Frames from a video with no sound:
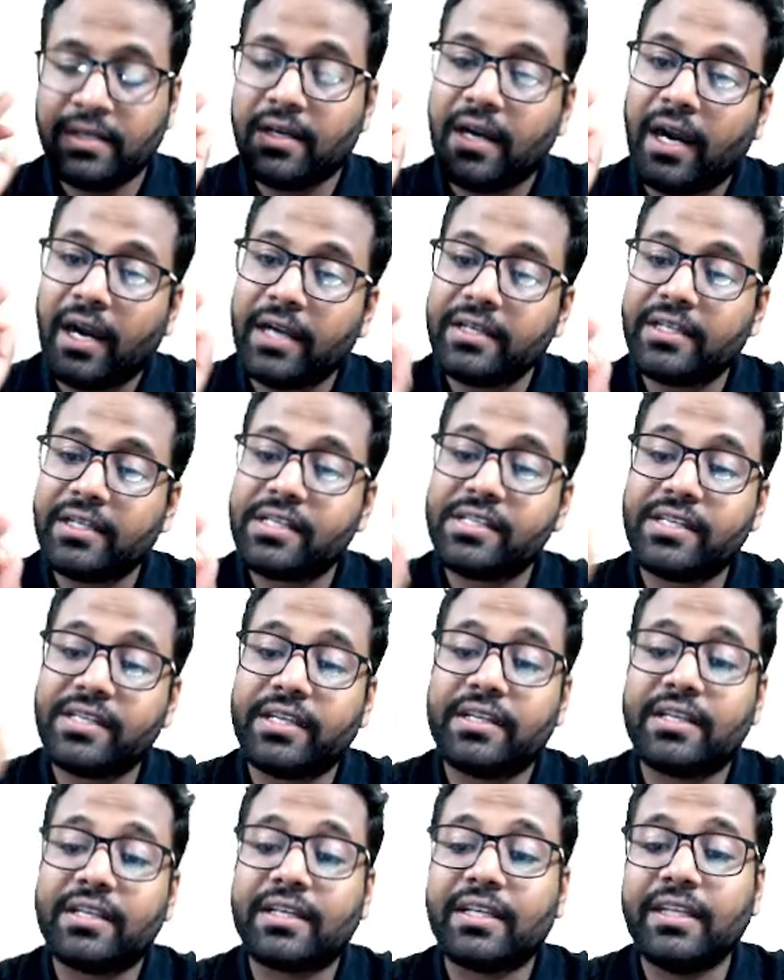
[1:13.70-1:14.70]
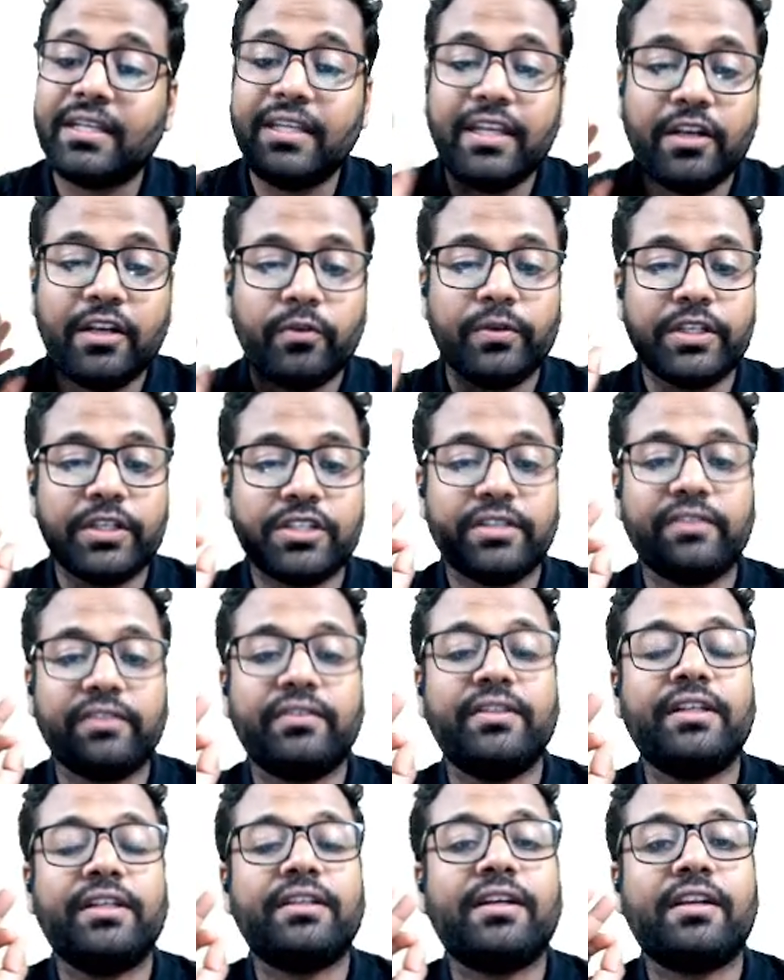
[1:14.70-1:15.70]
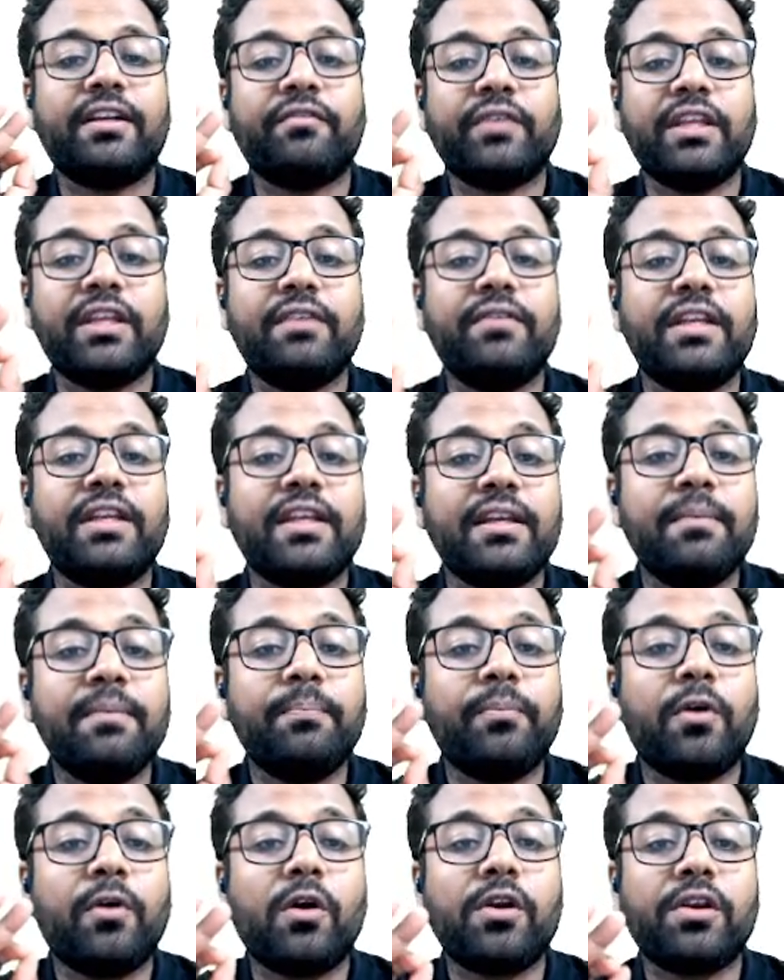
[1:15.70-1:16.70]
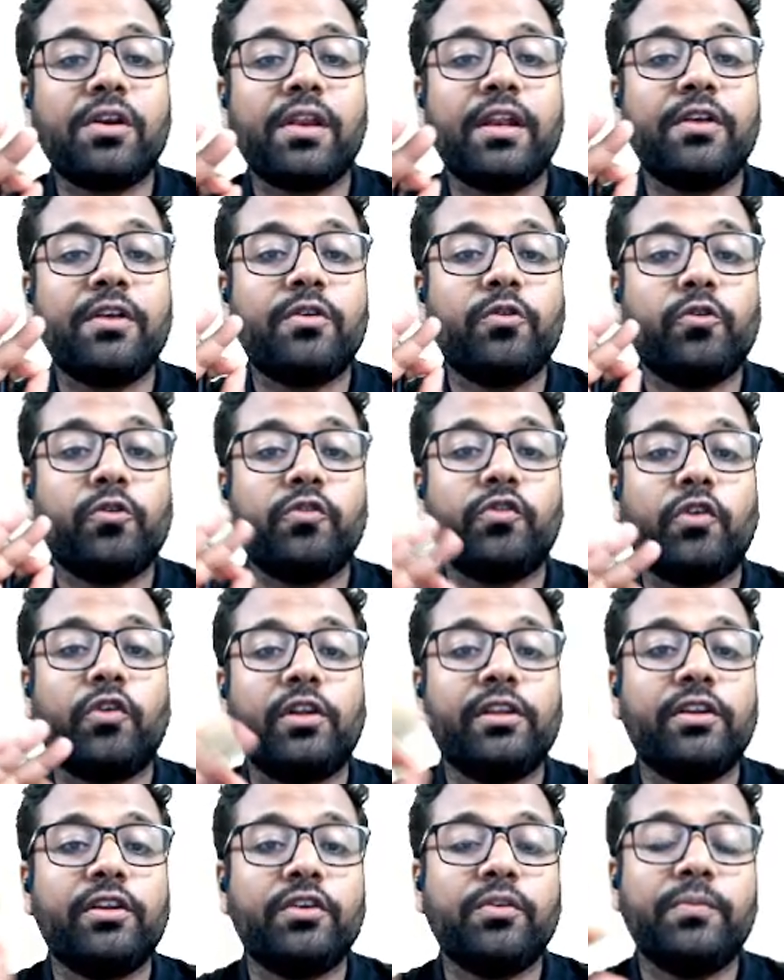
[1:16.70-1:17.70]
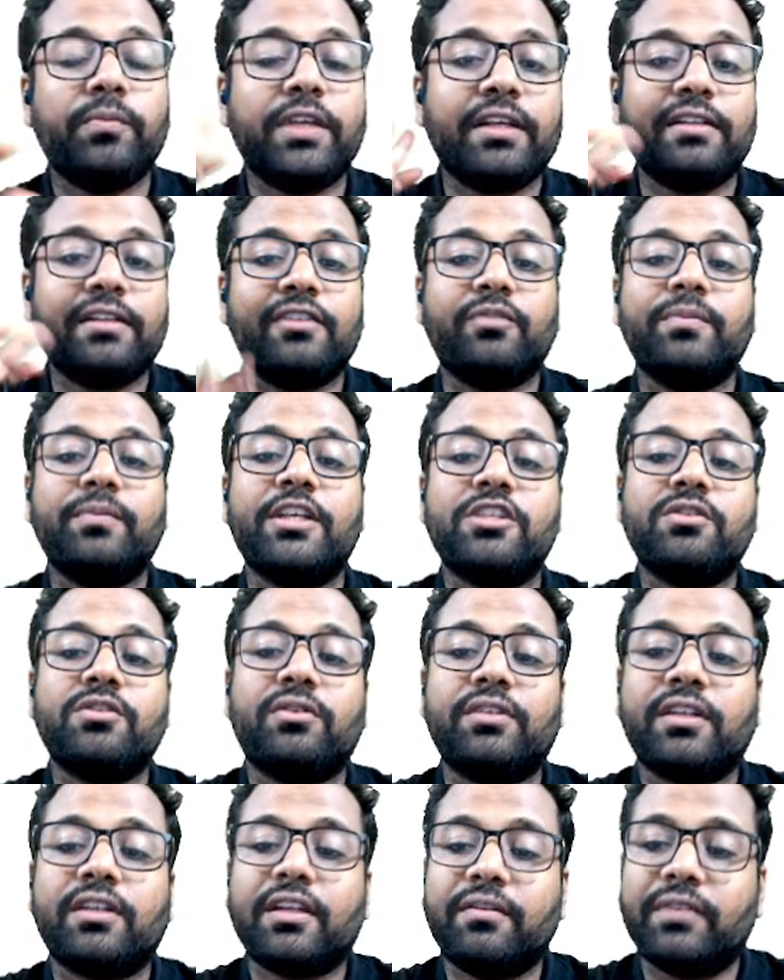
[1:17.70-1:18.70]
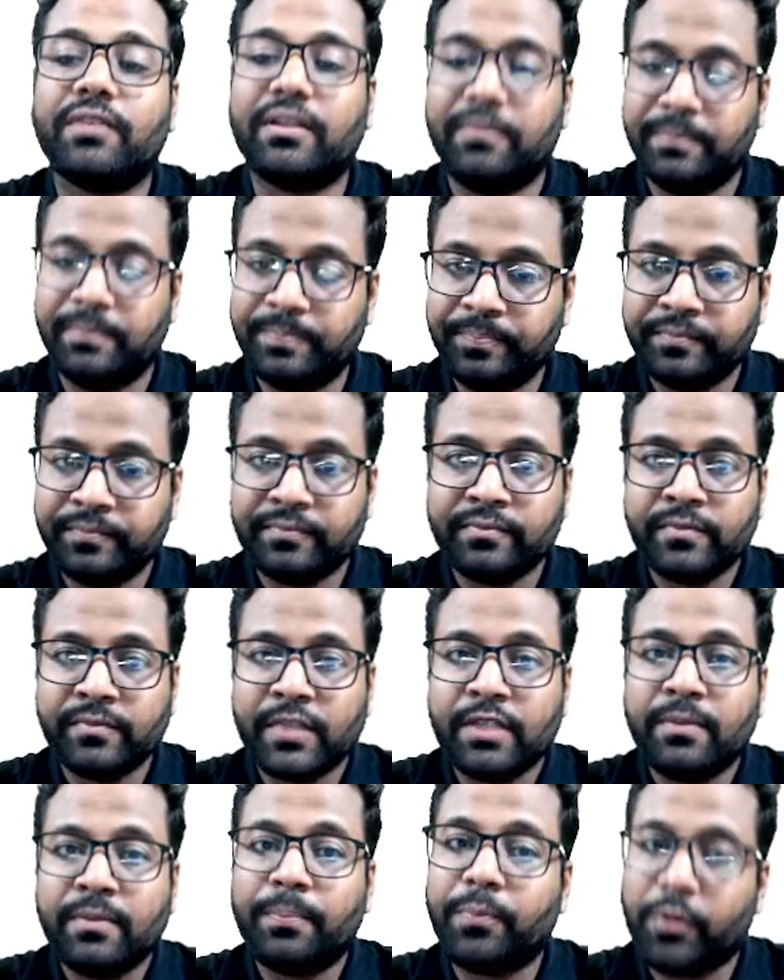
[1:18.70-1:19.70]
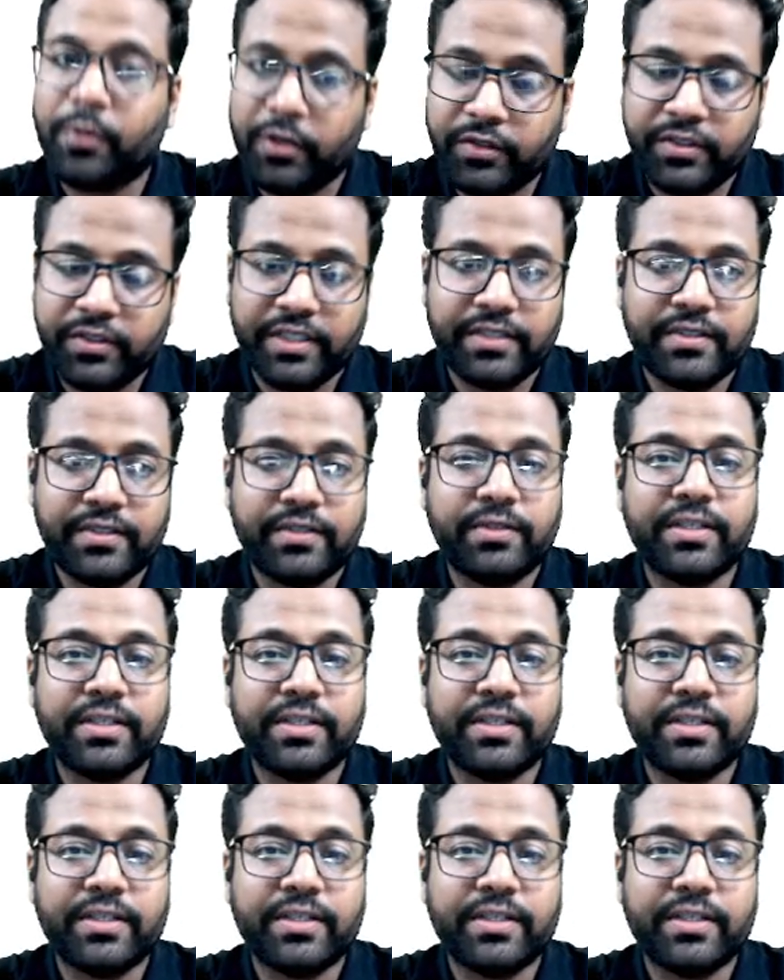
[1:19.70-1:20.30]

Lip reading: understand the key equations that are very important to solve the numericals based on the given process.